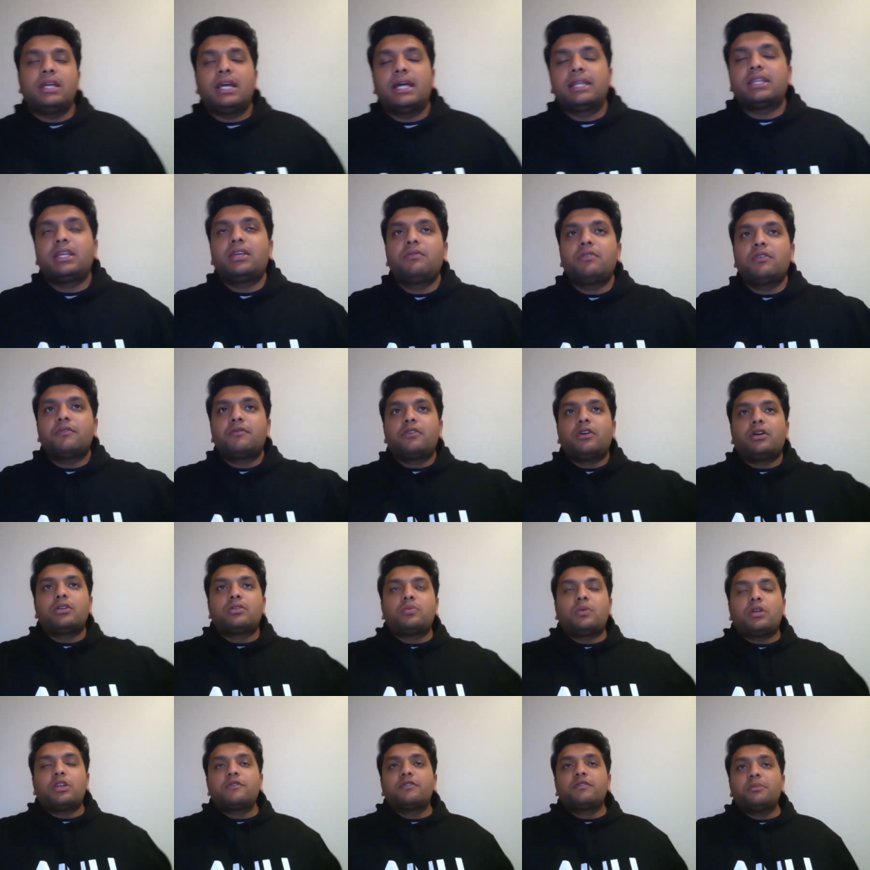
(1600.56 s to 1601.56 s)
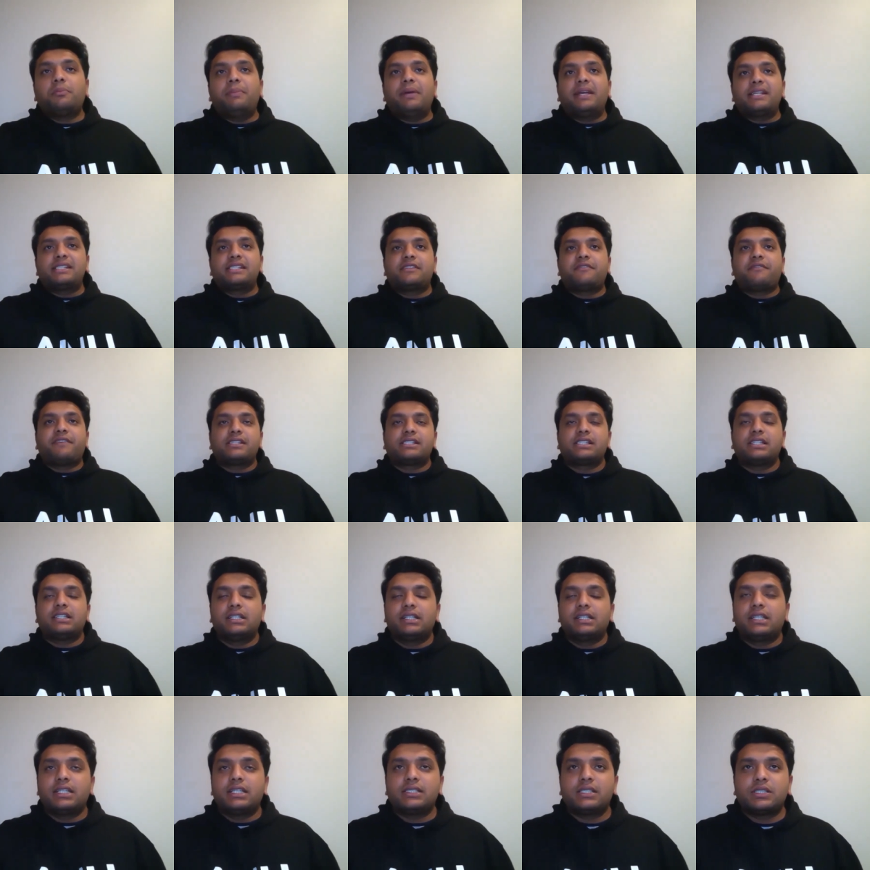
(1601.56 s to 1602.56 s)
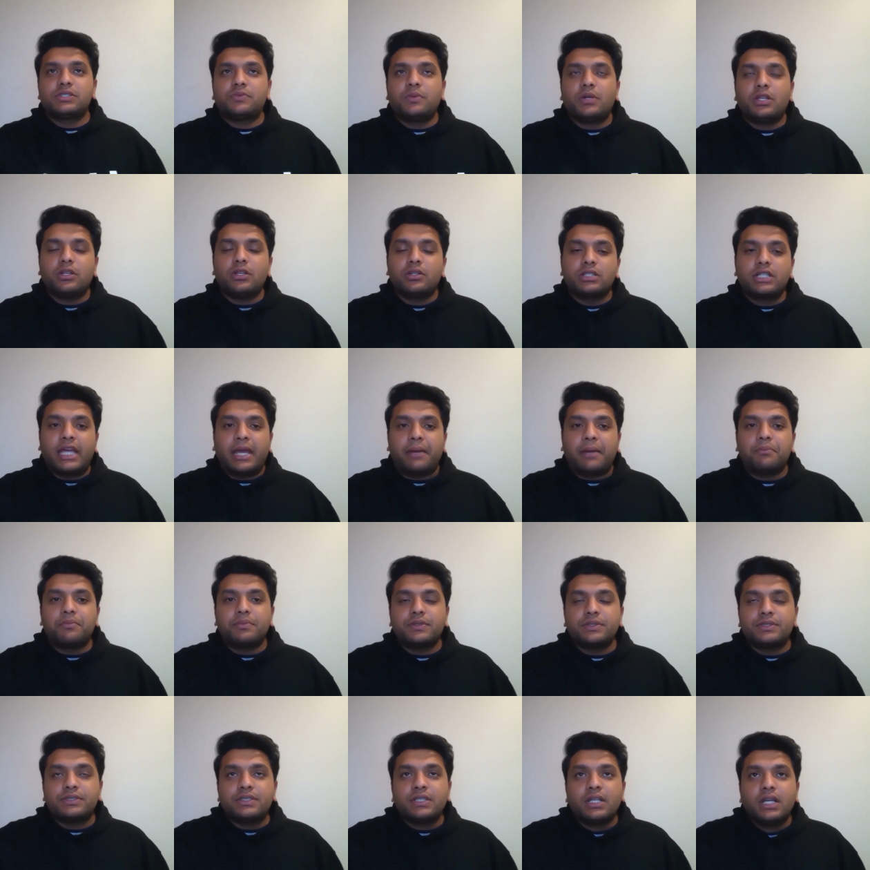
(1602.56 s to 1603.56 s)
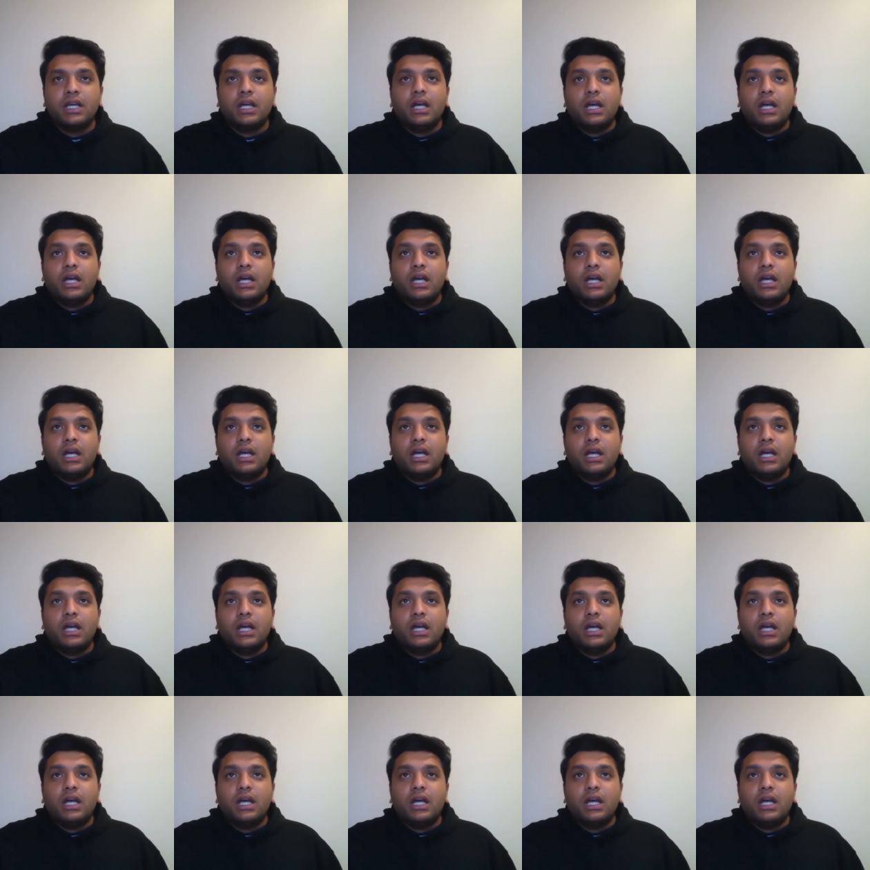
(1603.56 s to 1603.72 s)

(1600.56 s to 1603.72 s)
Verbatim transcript: I think we've got one of the best facilities as well on campus.